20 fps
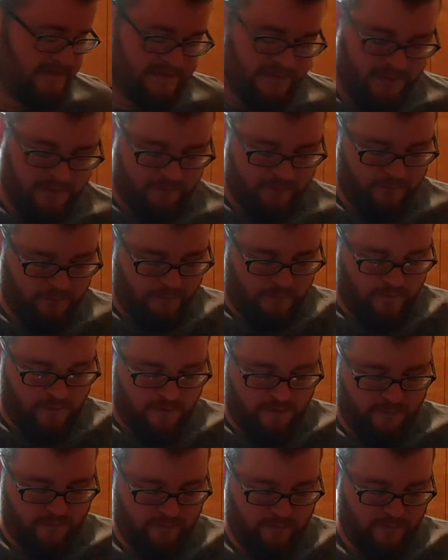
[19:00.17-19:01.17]
so we'll
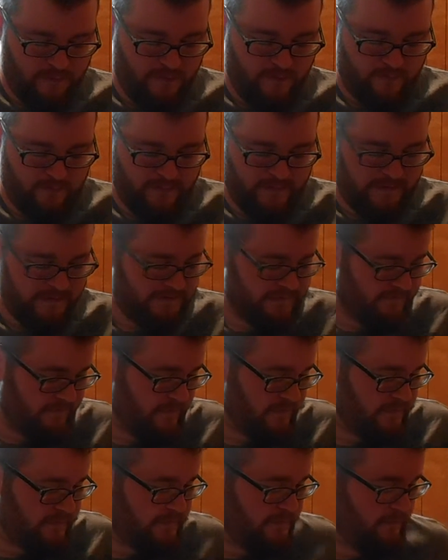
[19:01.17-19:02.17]
go with these
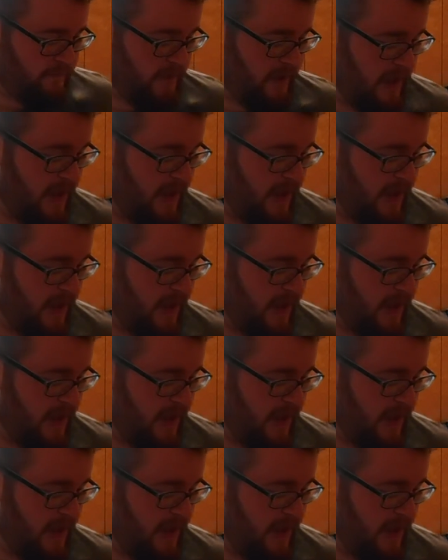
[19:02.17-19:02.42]
first. We